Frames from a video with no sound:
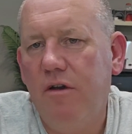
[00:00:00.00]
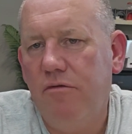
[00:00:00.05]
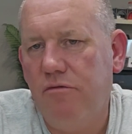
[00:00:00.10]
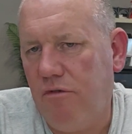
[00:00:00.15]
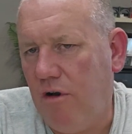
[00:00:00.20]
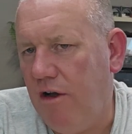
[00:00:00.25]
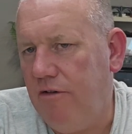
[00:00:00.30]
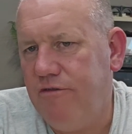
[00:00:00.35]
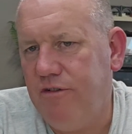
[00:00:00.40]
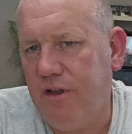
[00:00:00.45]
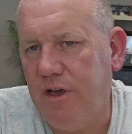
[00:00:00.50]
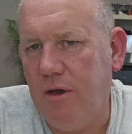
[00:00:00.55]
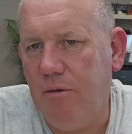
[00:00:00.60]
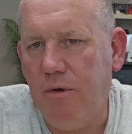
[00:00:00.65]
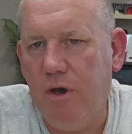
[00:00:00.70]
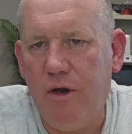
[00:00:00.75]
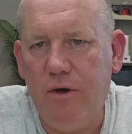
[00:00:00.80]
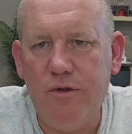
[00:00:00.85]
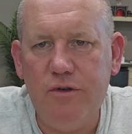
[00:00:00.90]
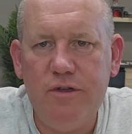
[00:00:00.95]
roughly,
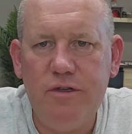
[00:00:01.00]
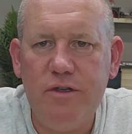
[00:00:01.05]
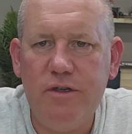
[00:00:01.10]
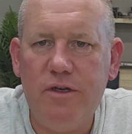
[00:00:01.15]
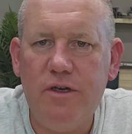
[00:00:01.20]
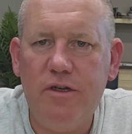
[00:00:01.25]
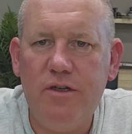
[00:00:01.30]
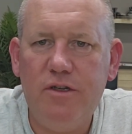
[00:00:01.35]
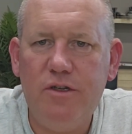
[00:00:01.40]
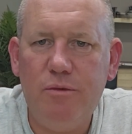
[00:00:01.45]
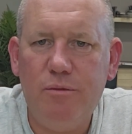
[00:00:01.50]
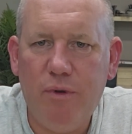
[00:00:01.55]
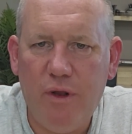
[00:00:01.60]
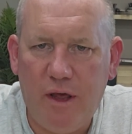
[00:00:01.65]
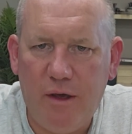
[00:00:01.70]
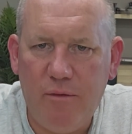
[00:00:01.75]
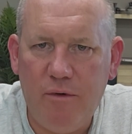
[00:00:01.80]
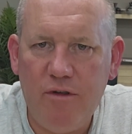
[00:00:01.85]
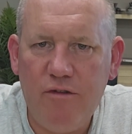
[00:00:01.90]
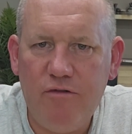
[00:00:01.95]
about to
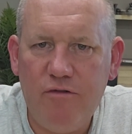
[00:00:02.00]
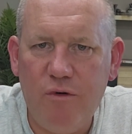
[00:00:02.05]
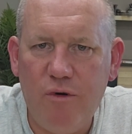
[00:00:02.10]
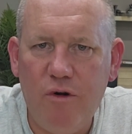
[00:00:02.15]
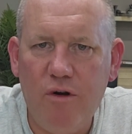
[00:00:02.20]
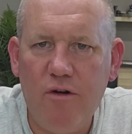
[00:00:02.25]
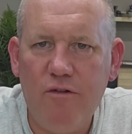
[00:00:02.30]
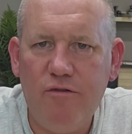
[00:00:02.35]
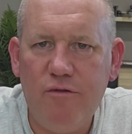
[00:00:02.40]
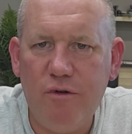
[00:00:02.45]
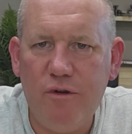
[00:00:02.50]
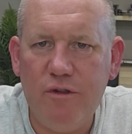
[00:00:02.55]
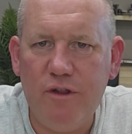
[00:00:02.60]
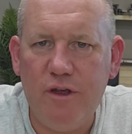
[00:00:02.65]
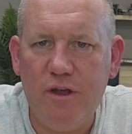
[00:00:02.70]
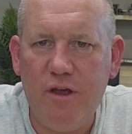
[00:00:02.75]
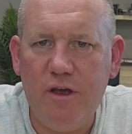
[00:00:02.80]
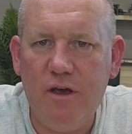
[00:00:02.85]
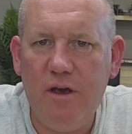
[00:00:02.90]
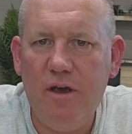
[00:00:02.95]
play with for
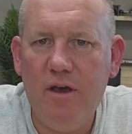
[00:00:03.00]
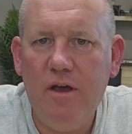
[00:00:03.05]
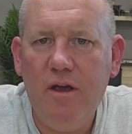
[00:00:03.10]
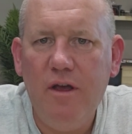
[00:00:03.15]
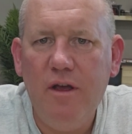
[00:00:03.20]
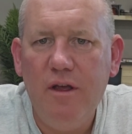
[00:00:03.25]
the